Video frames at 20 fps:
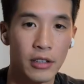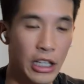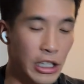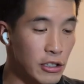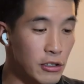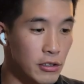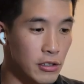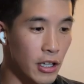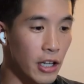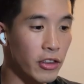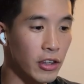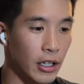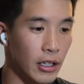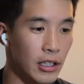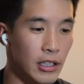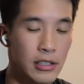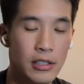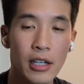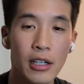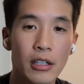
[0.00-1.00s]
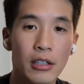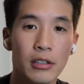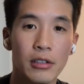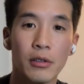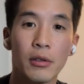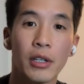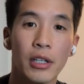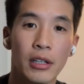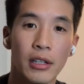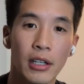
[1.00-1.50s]
answer is nothing. He's not gonna do
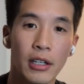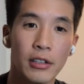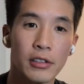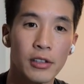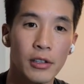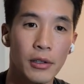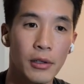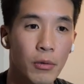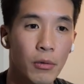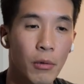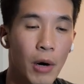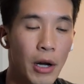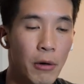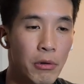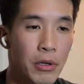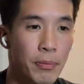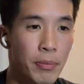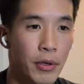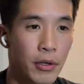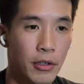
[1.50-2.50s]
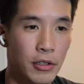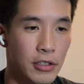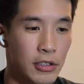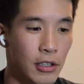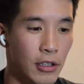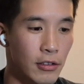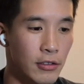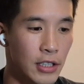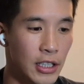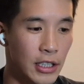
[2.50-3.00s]
anything. So why do we put
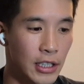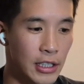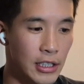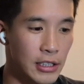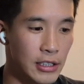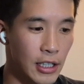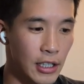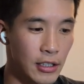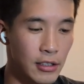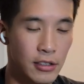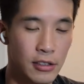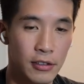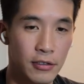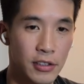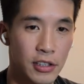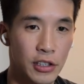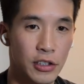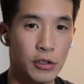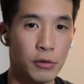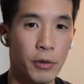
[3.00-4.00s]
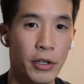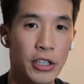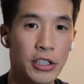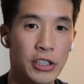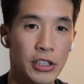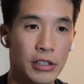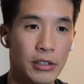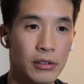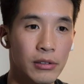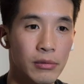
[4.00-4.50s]
ourselves in a second serve
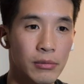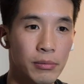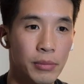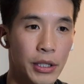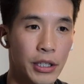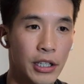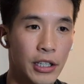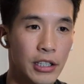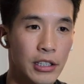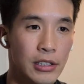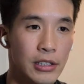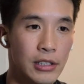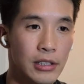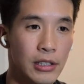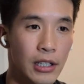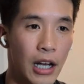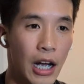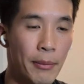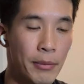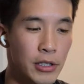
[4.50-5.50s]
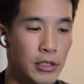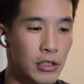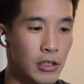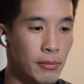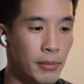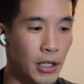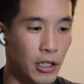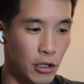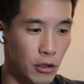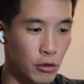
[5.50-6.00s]
situation? Because I'm
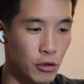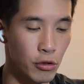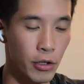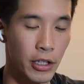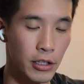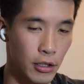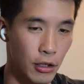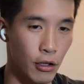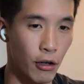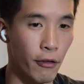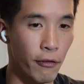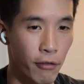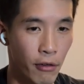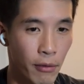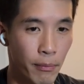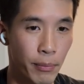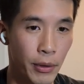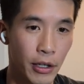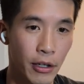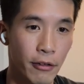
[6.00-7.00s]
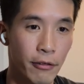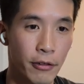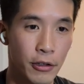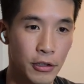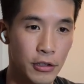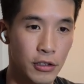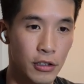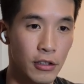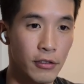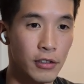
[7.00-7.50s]
assuming you tried to go for a bigger
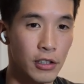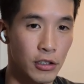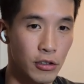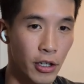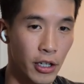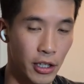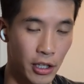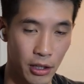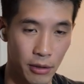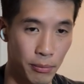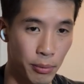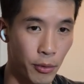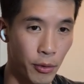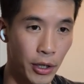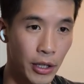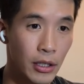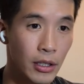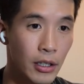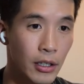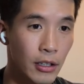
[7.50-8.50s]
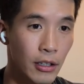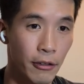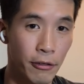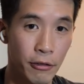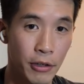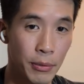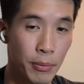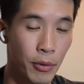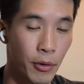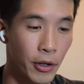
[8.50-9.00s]
first serve to try to get a point, a
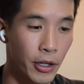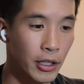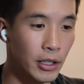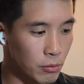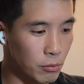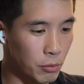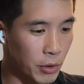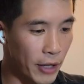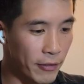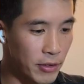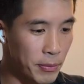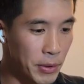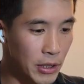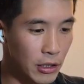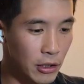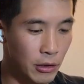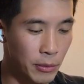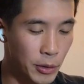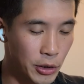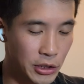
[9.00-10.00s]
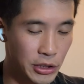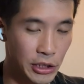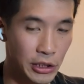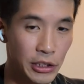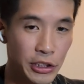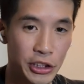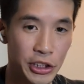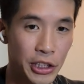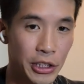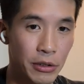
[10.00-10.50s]
free point. We have to be a little more
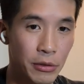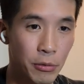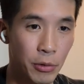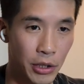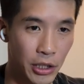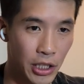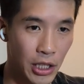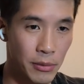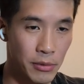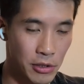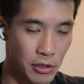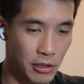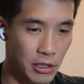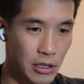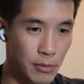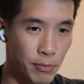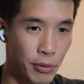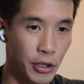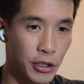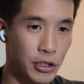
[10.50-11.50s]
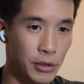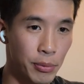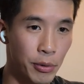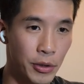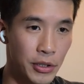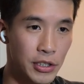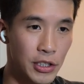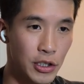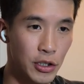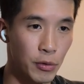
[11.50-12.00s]
diligent when it comes to these pressure
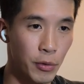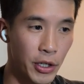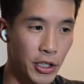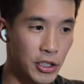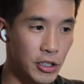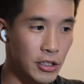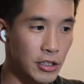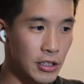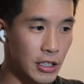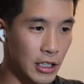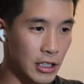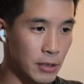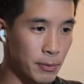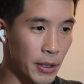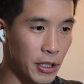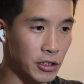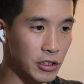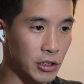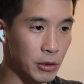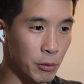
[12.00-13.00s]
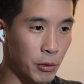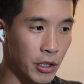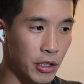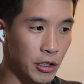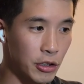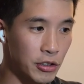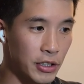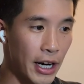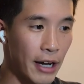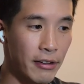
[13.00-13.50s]
point situations, especially when
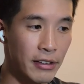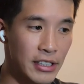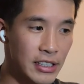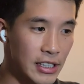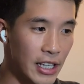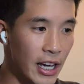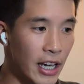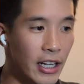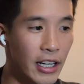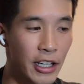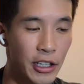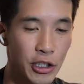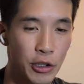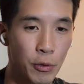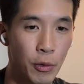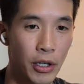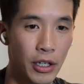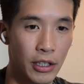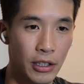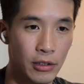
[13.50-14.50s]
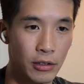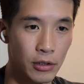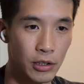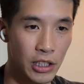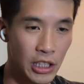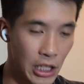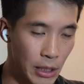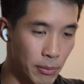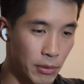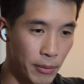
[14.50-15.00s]
you're down a set and you wanna
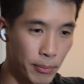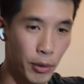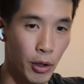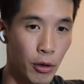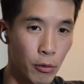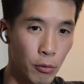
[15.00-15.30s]
keep the ball